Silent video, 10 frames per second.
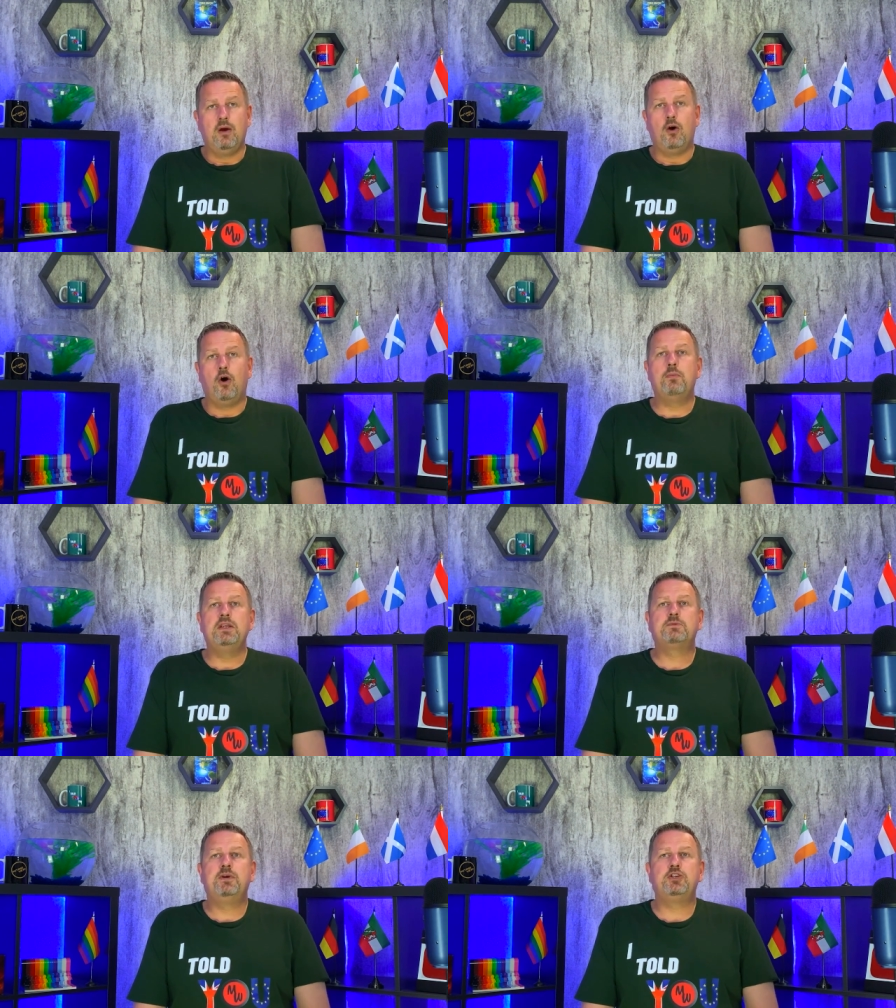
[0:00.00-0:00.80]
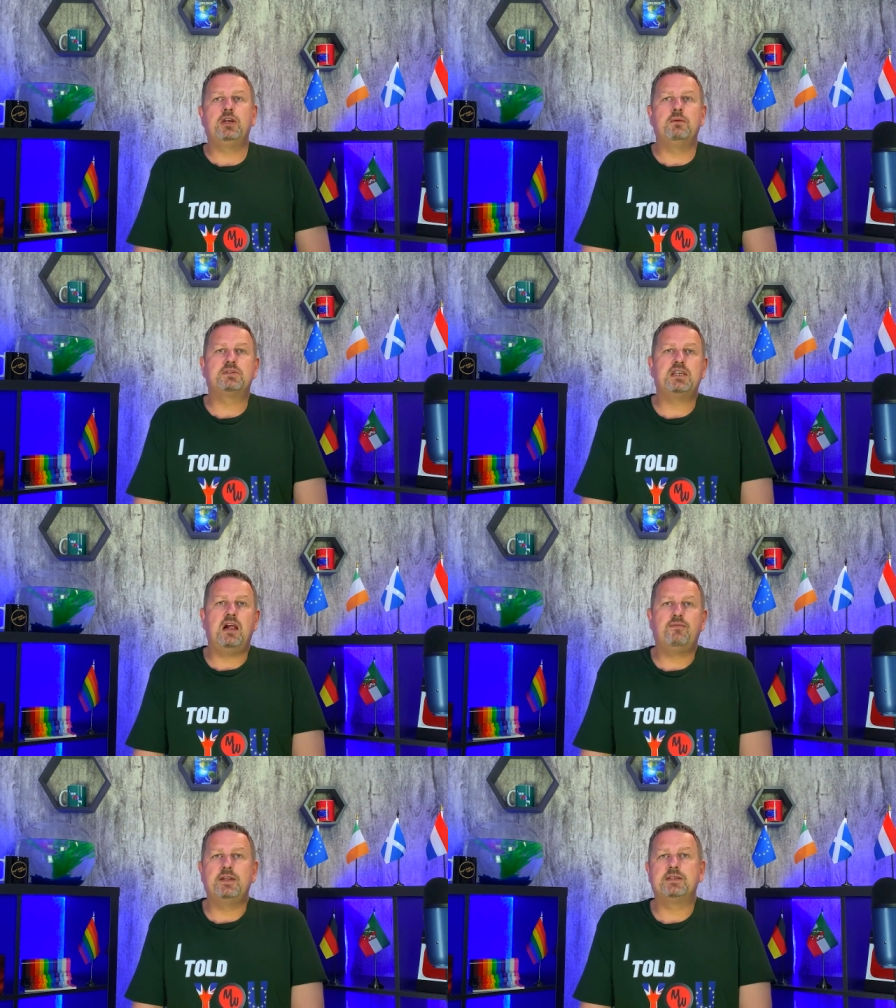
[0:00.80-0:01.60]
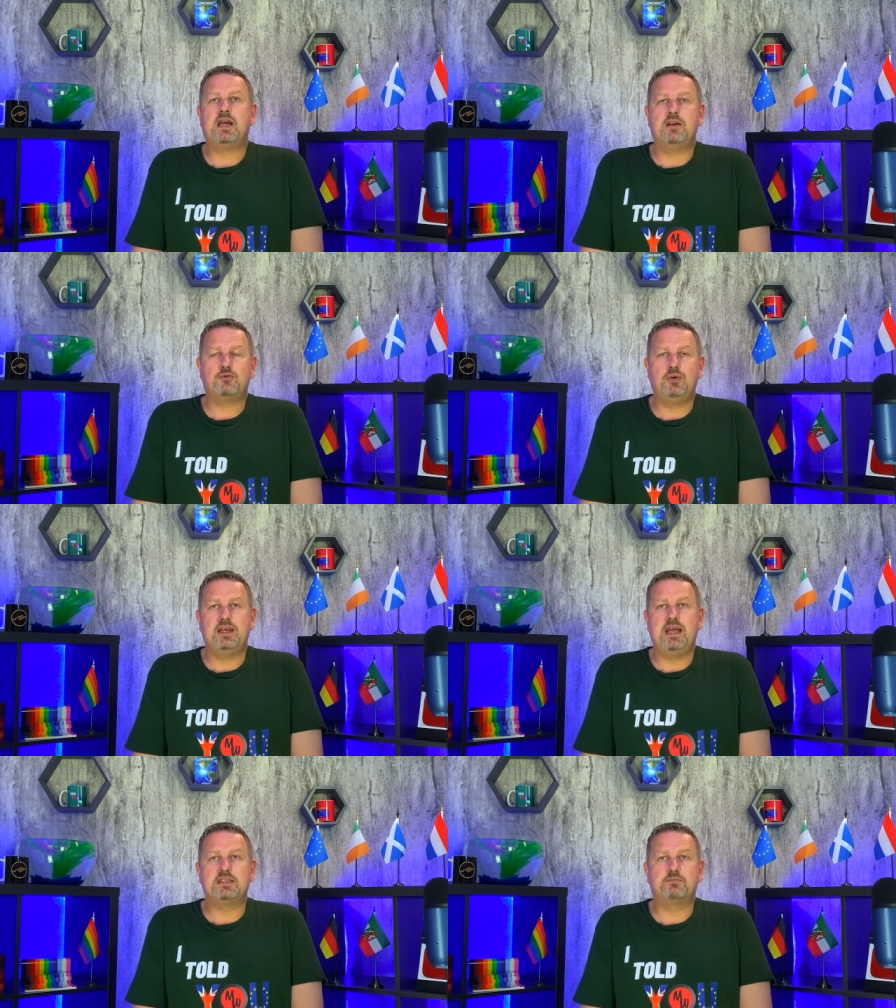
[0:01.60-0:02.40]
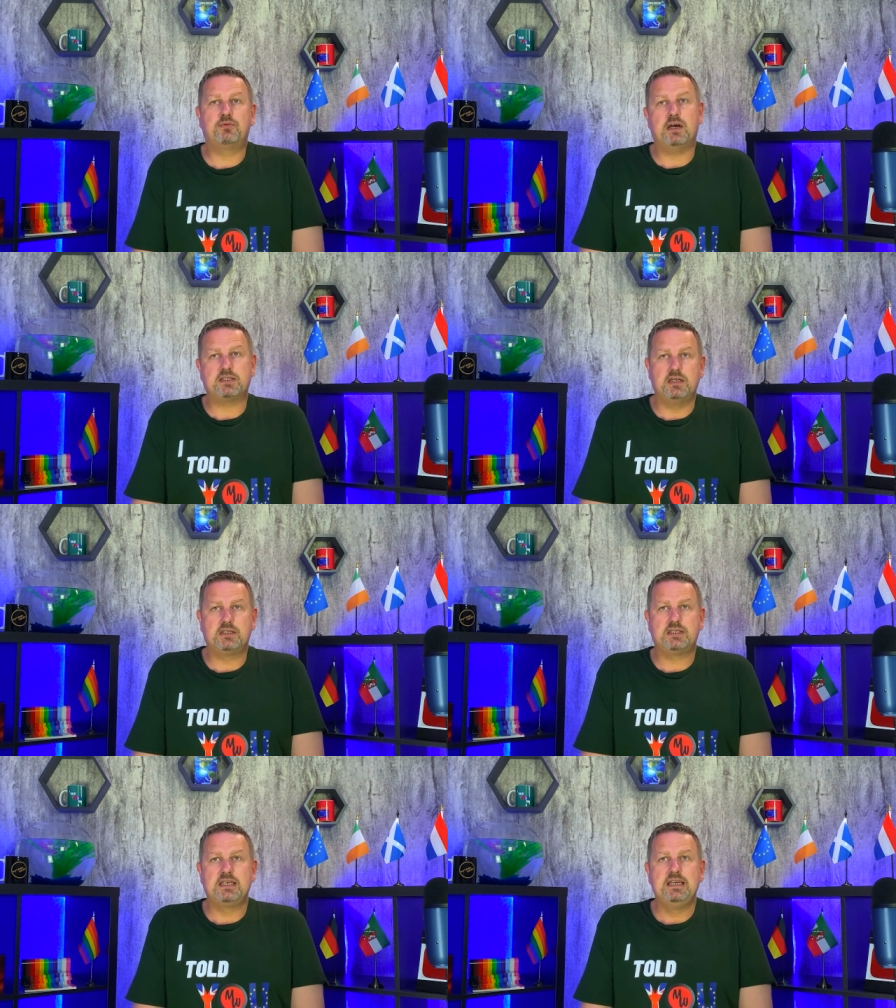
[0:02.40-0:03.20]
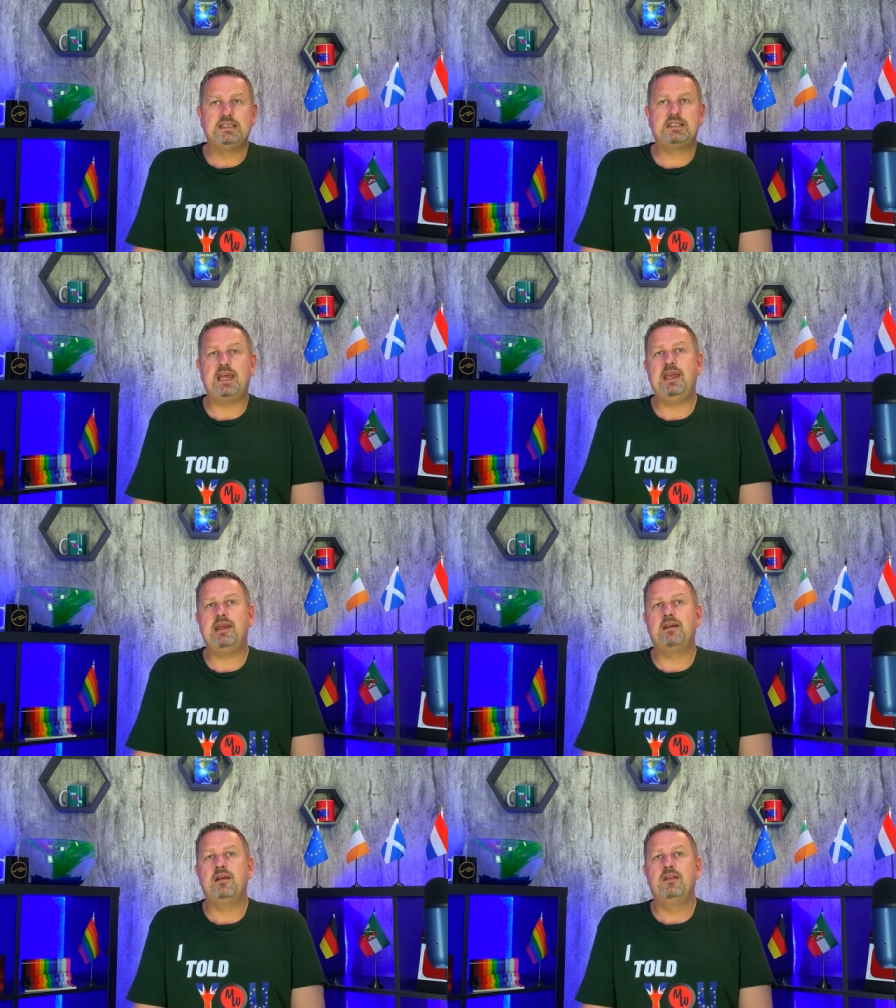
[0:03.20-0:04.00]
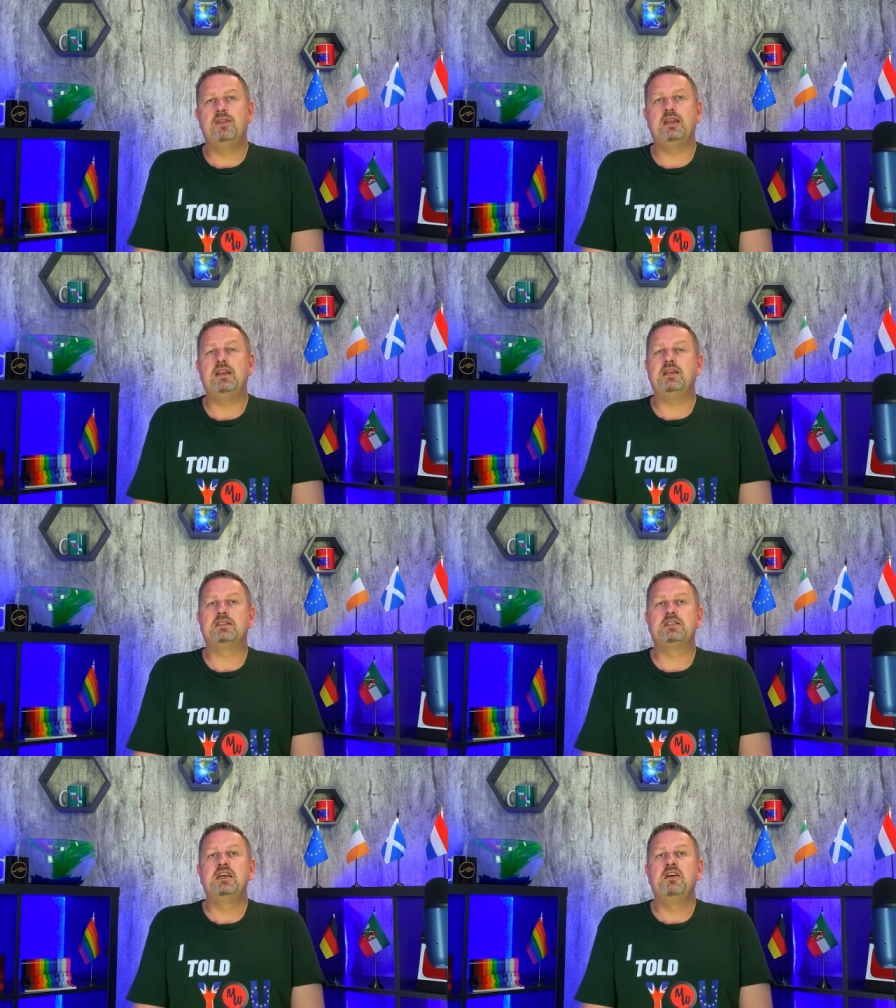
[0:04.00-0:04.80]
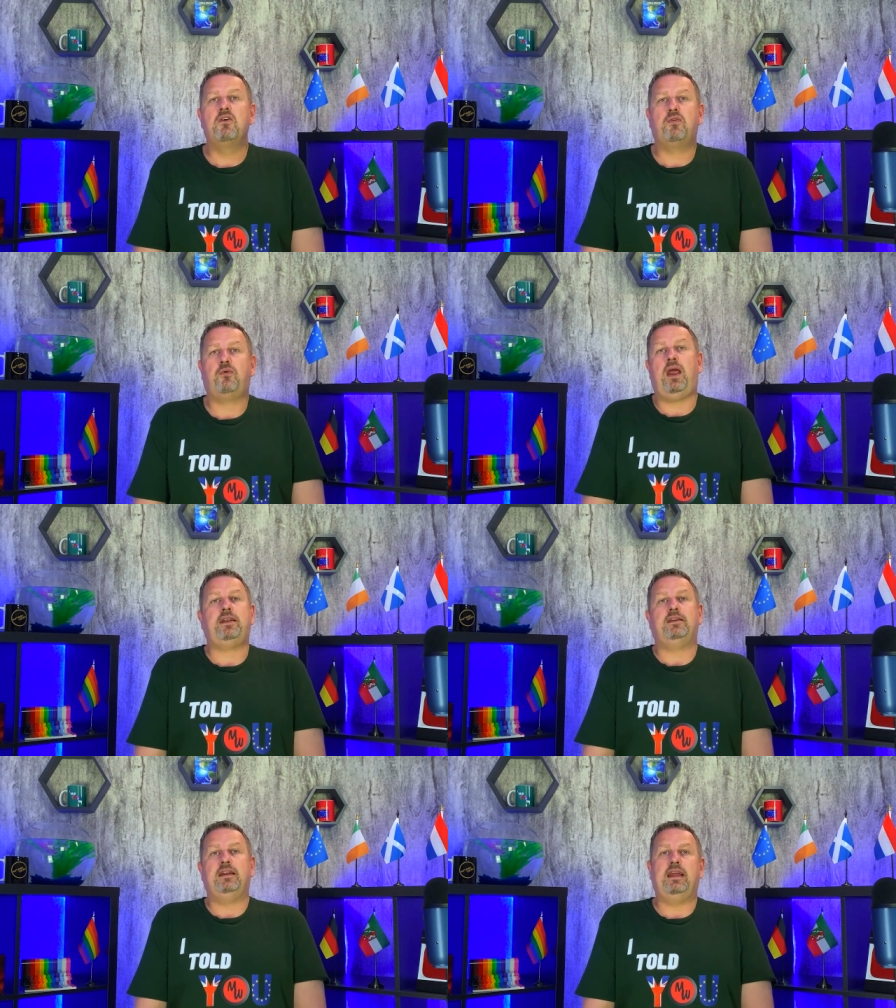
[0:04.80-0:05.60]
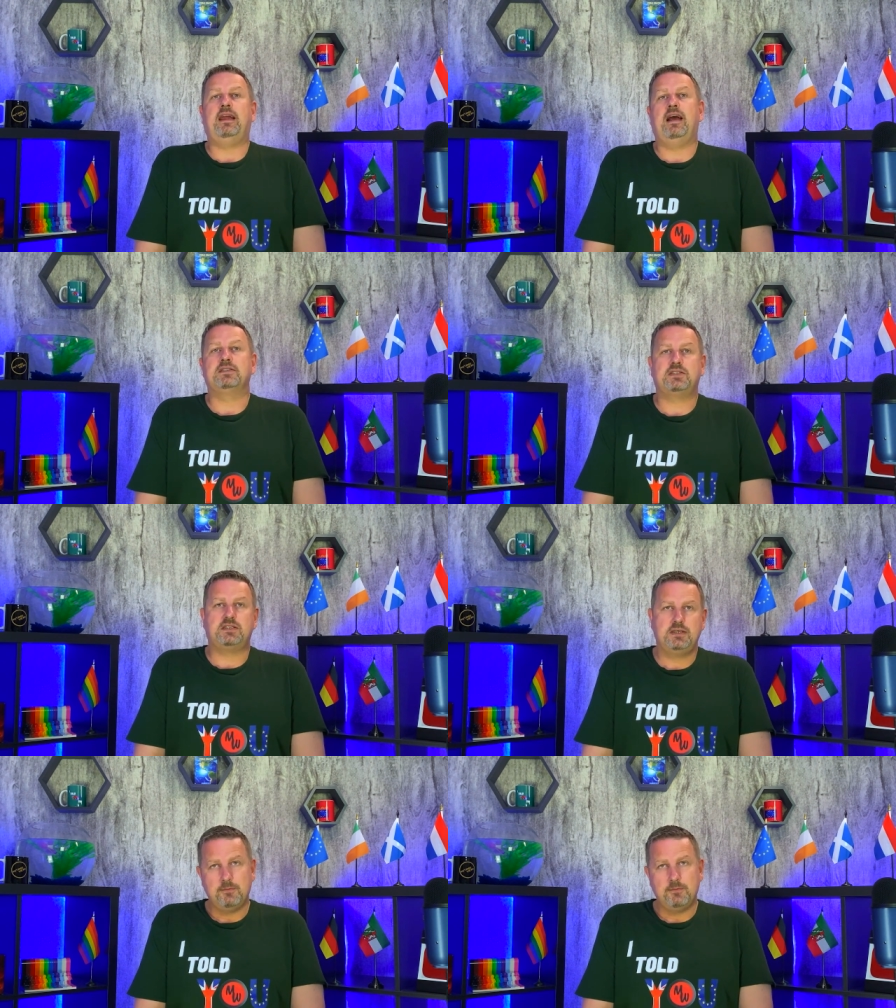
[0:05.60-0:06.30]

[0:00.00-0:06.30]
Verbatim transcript: Orbán is pitching himself and his country against Brussels, saying that it is threatening us.